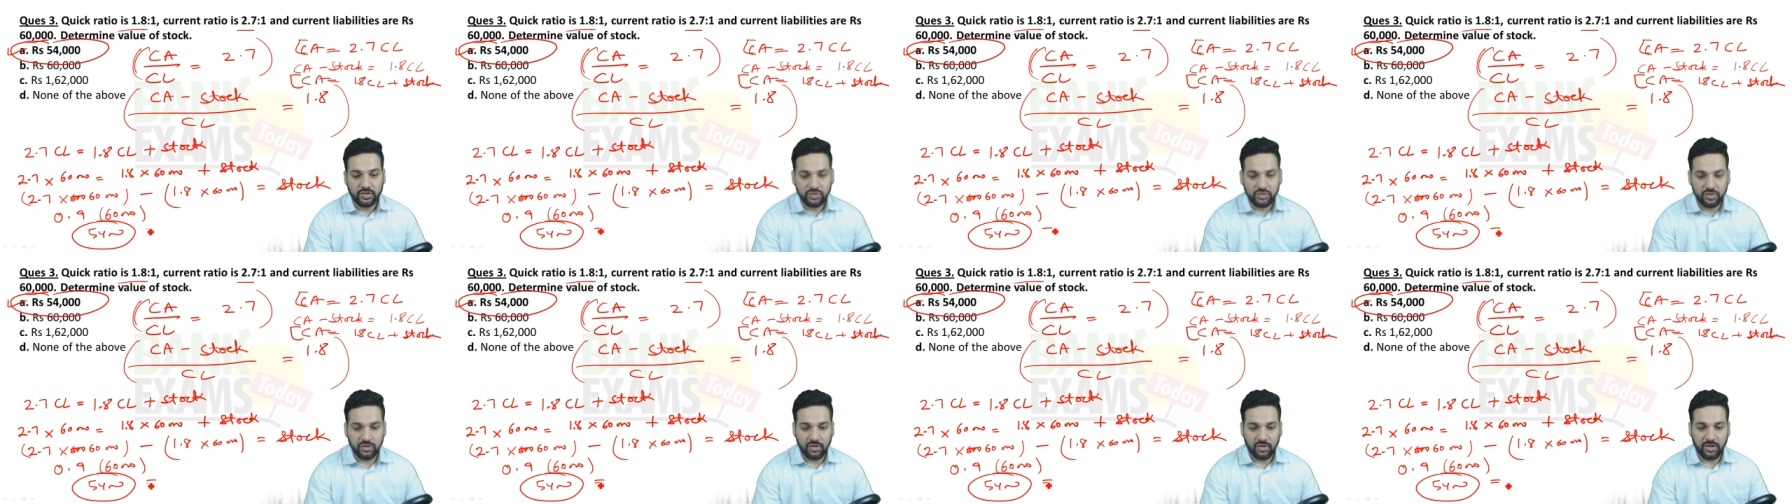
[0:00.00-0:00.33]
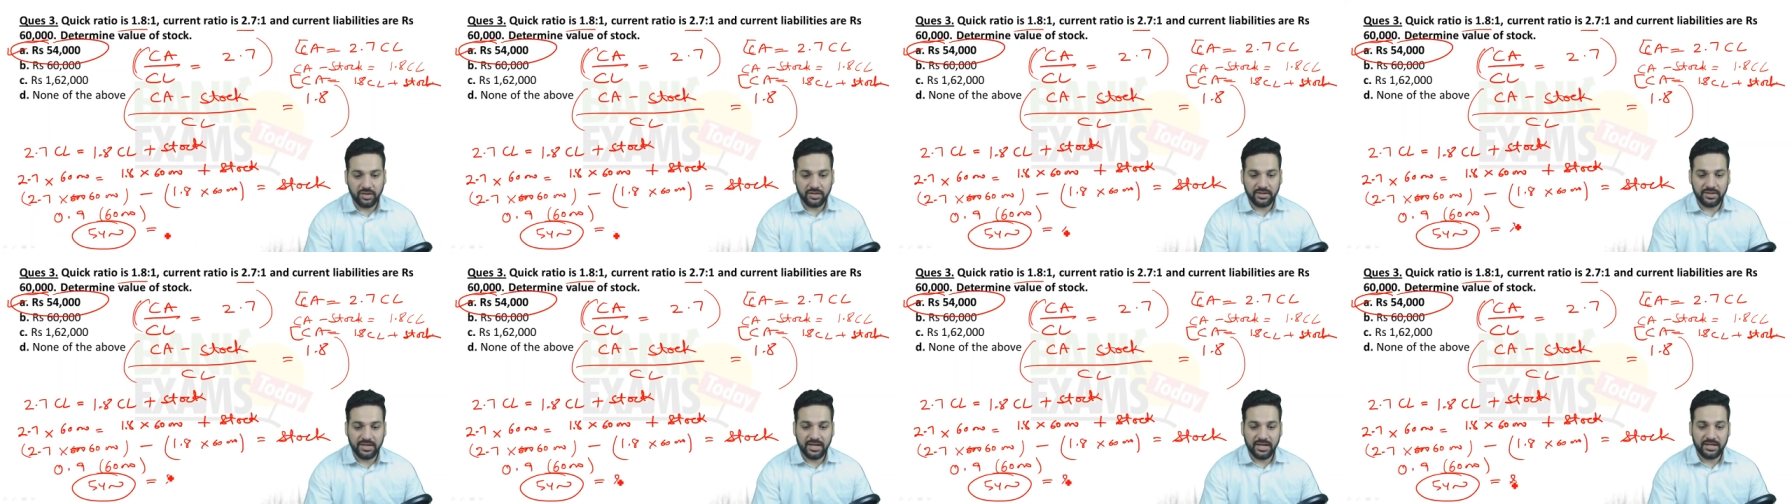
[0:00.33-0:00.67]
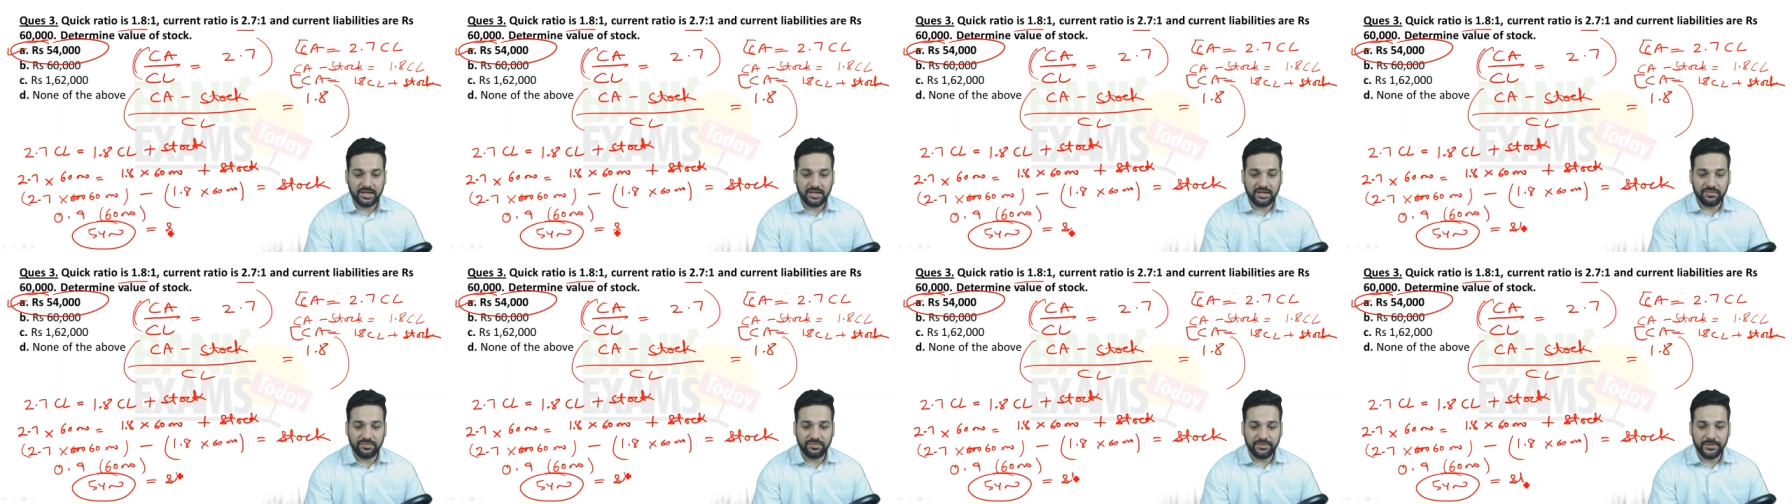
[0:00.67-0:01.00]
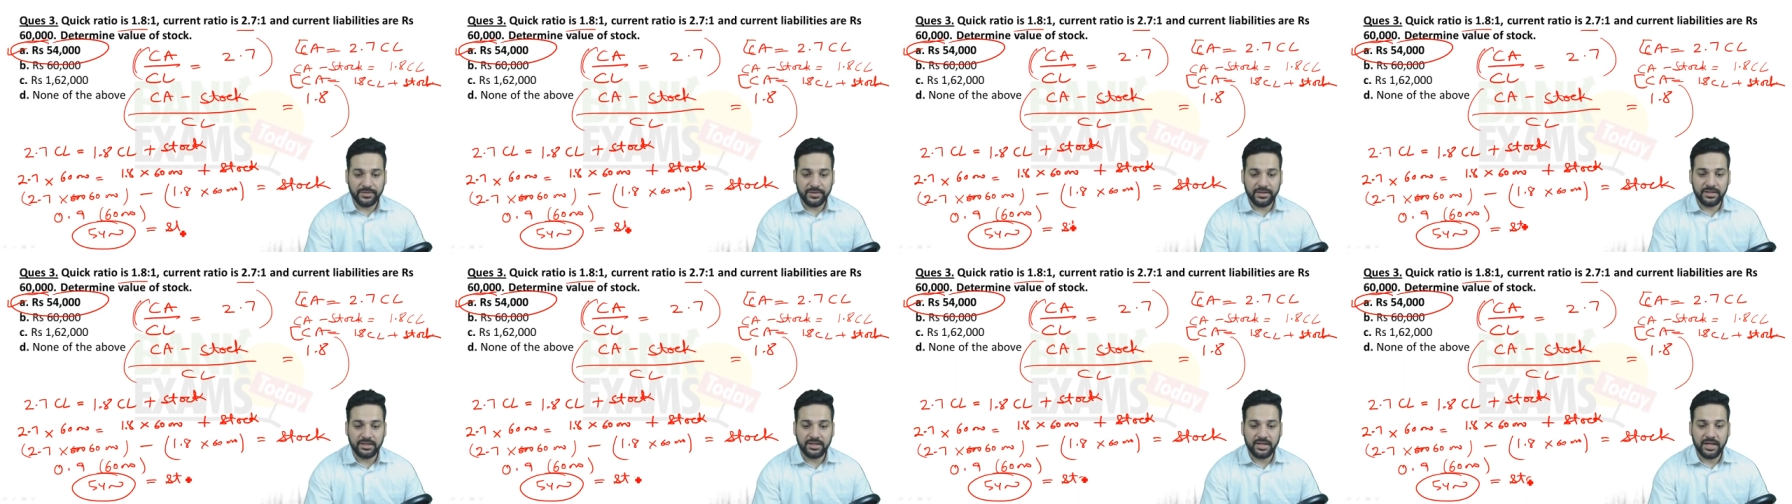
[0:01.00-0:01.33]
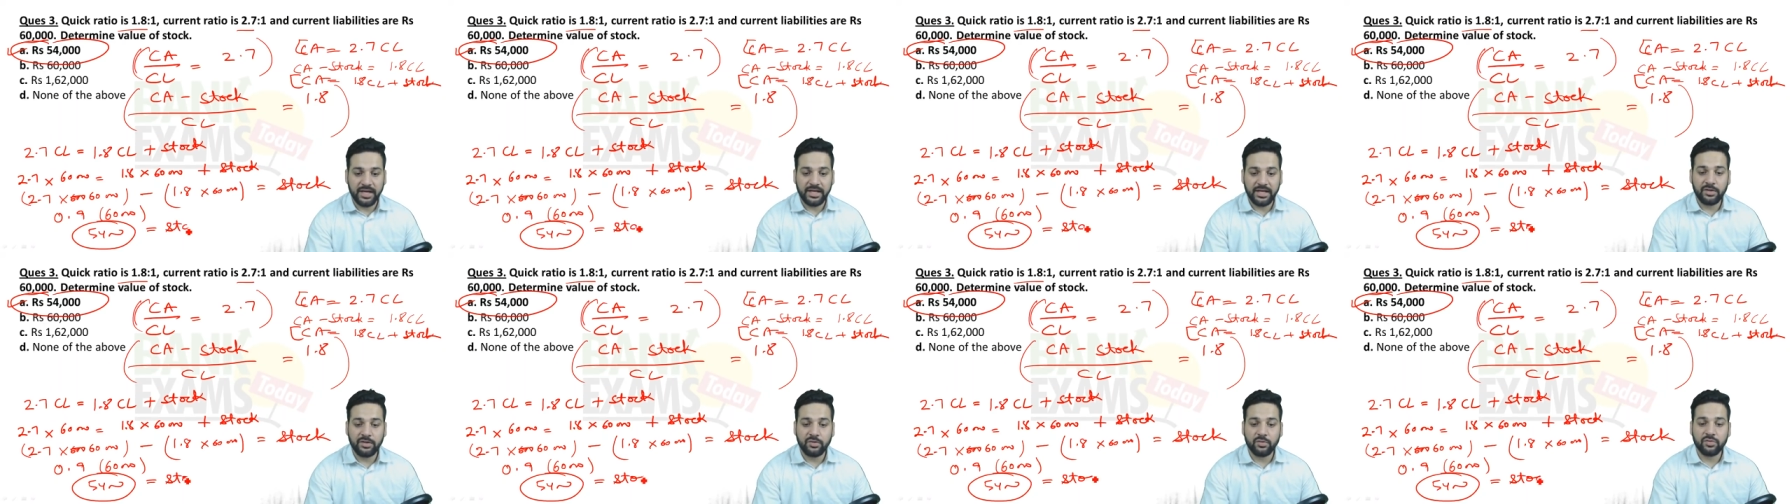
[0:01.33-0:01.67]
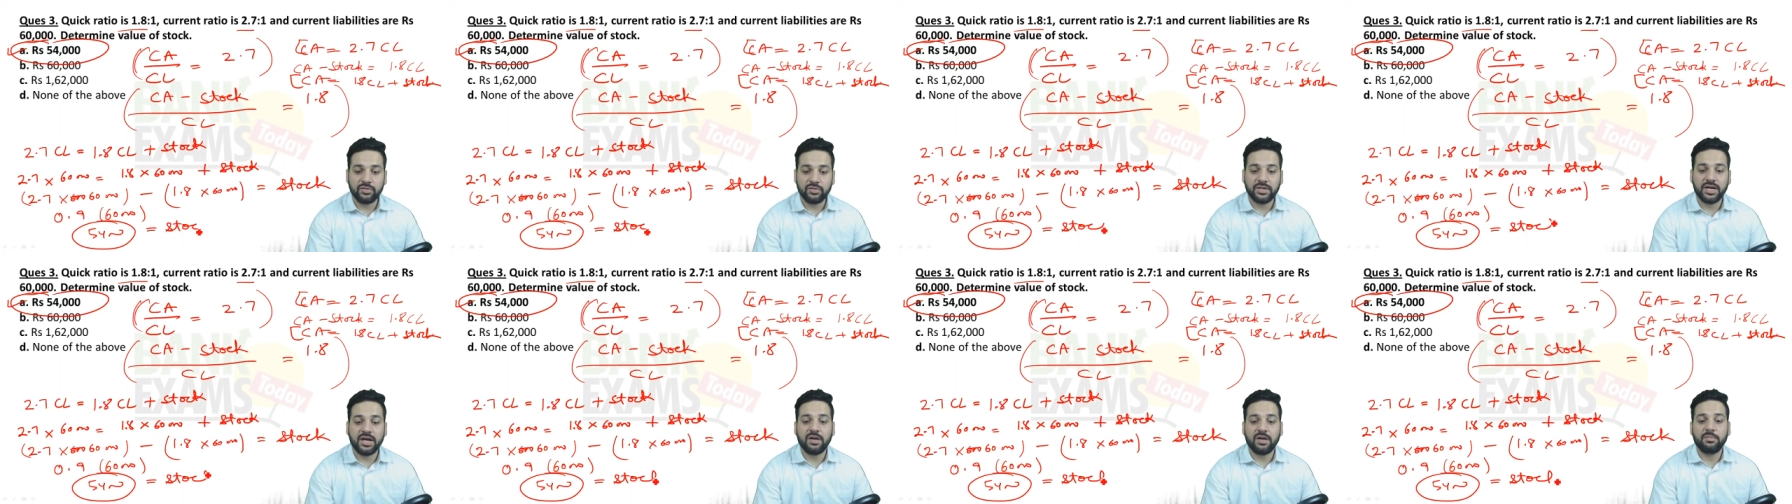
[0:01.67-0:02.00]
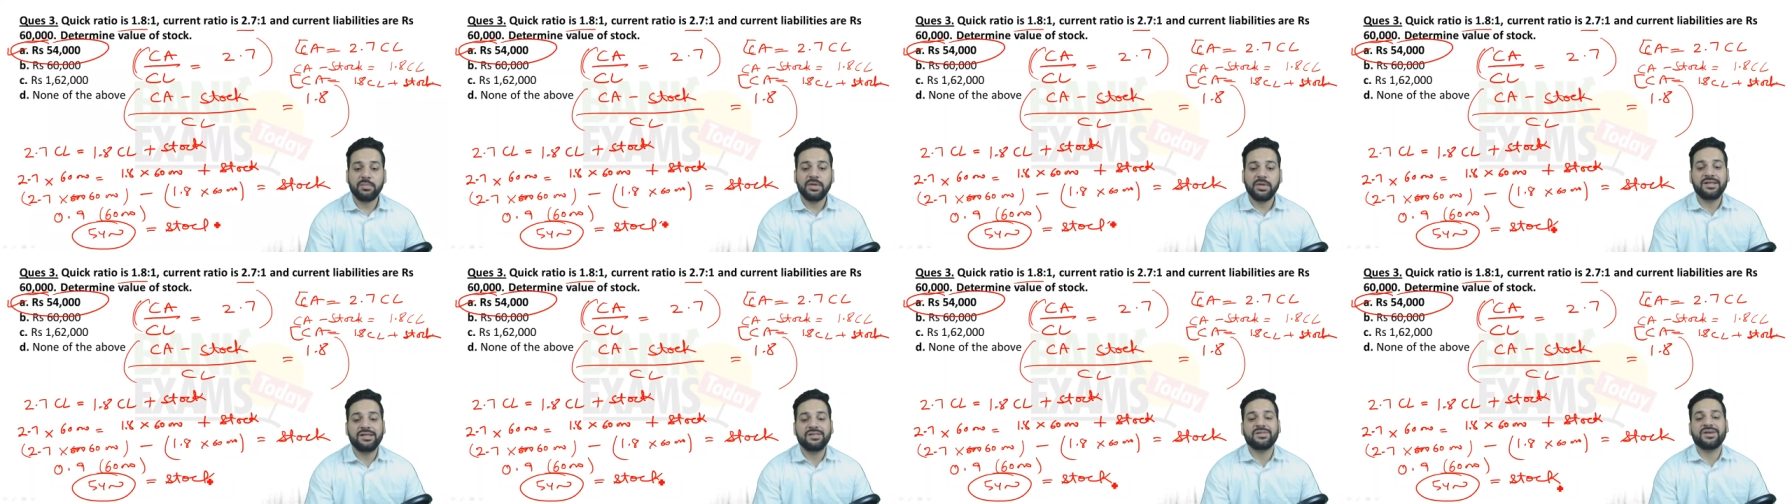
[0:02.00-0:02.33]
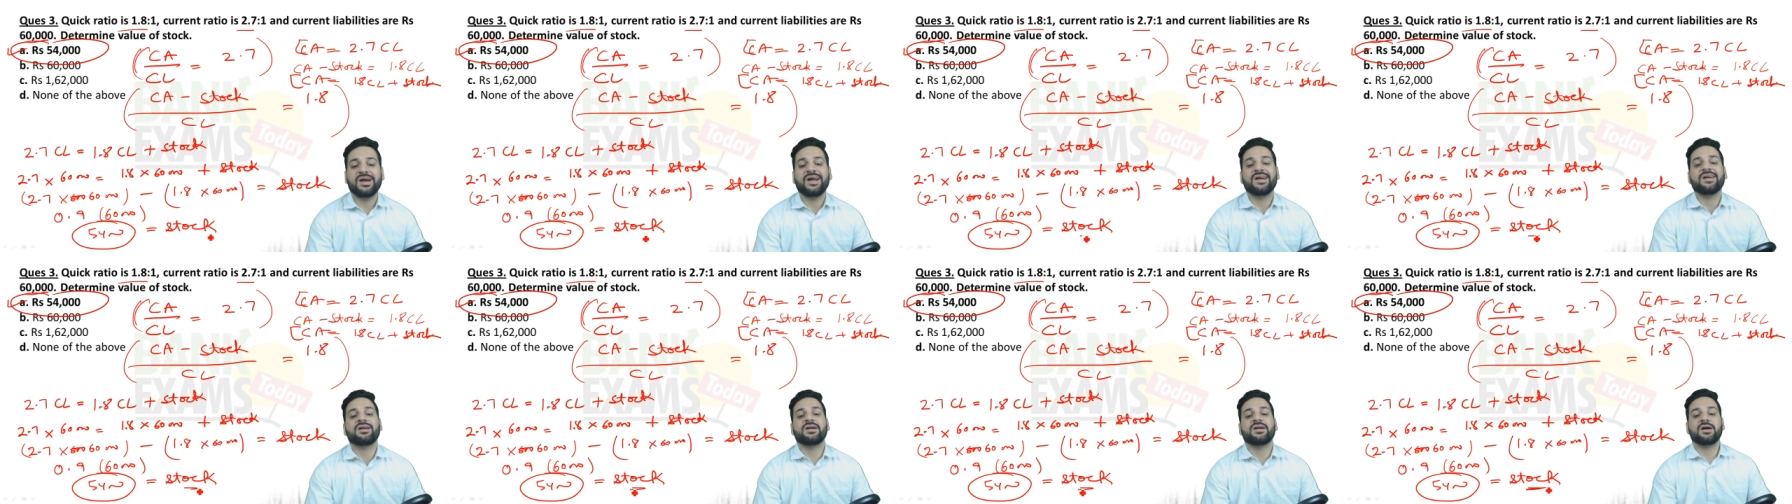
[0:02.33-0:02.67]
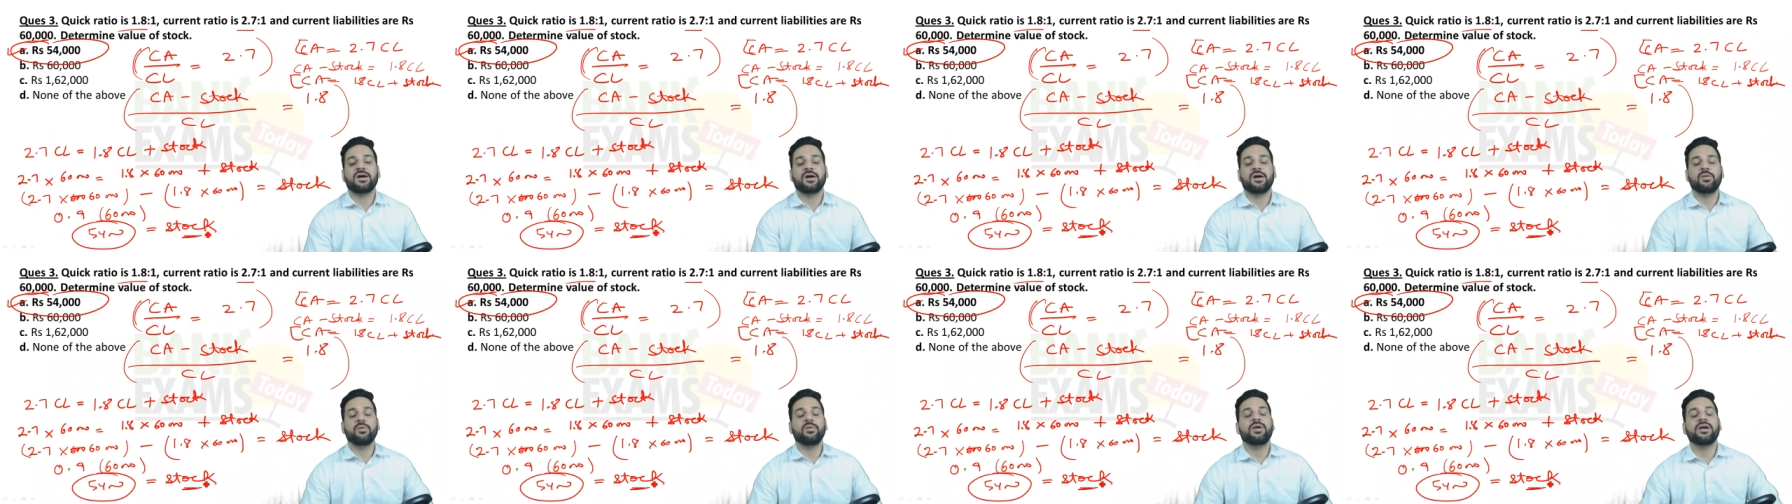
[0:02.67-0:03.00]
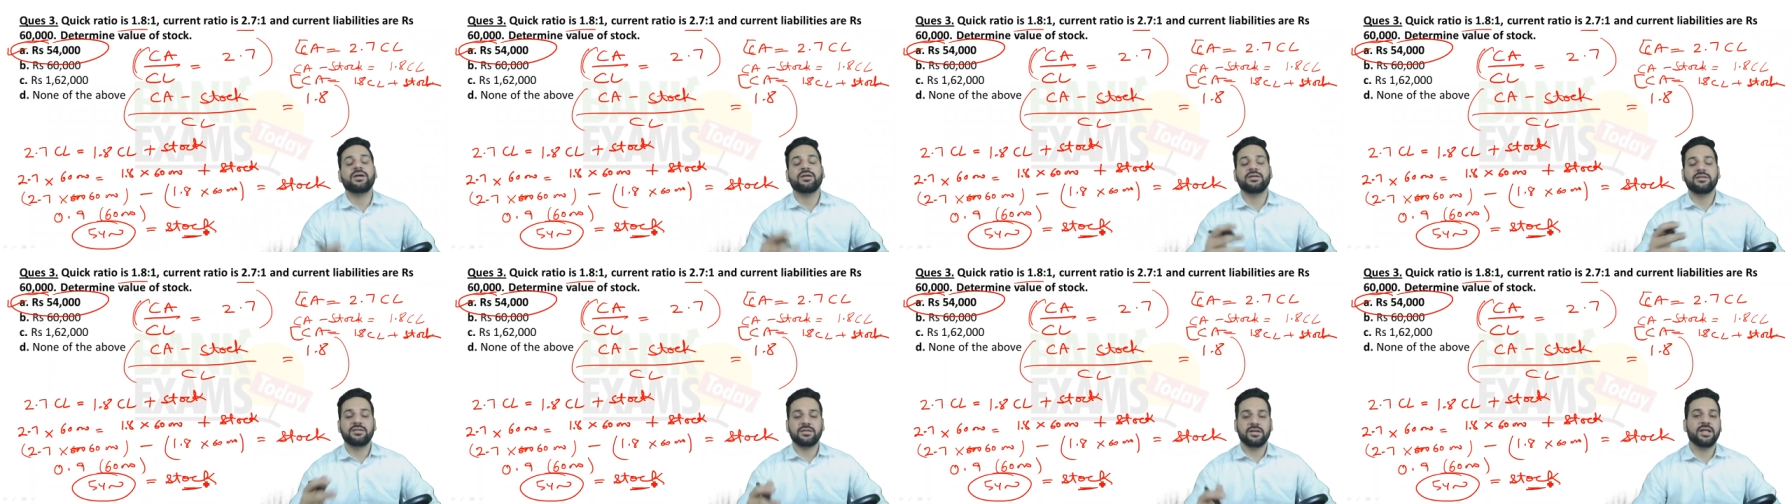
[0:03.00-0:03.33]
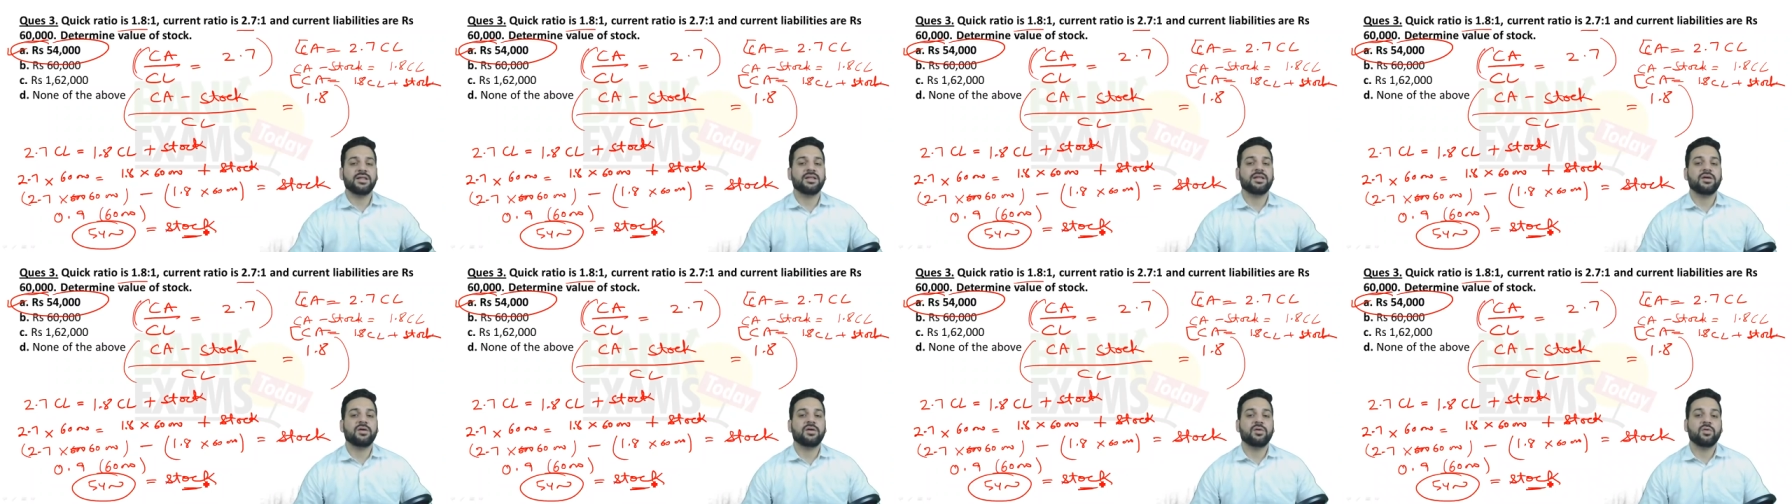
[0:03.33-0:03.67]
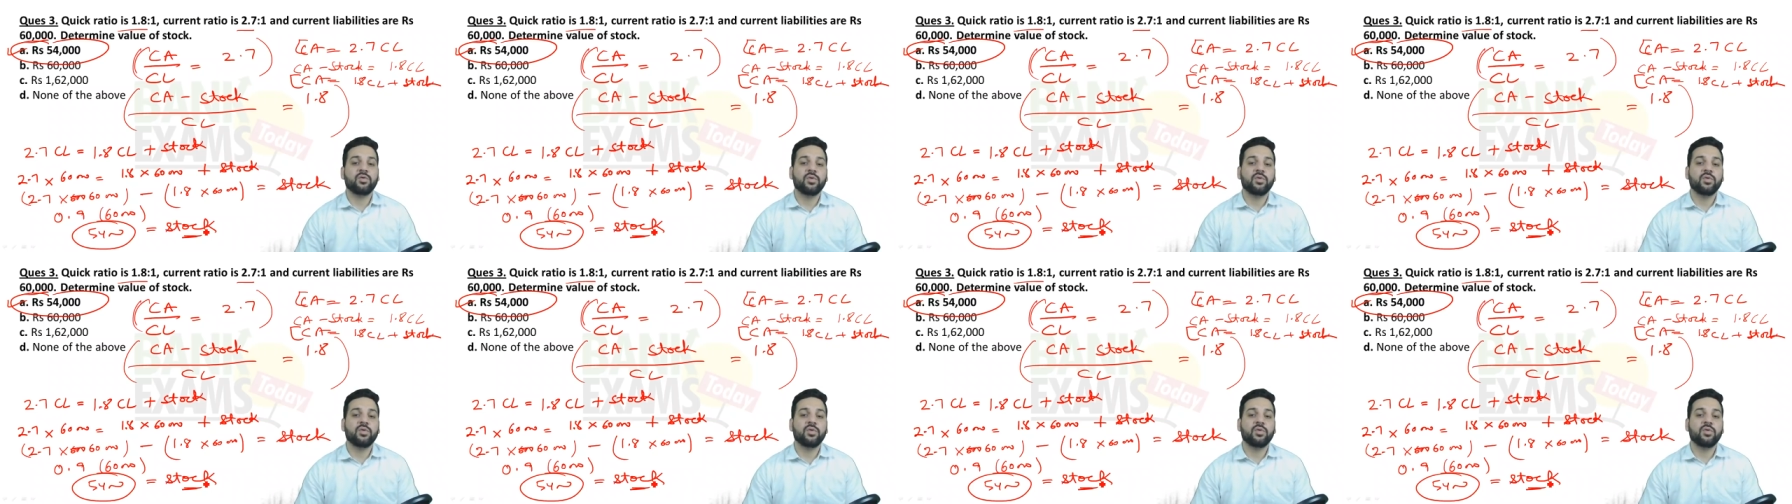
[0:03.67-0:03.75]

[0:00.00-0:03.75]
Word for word: so not that difficult i know there are many chartered accountants in, uh,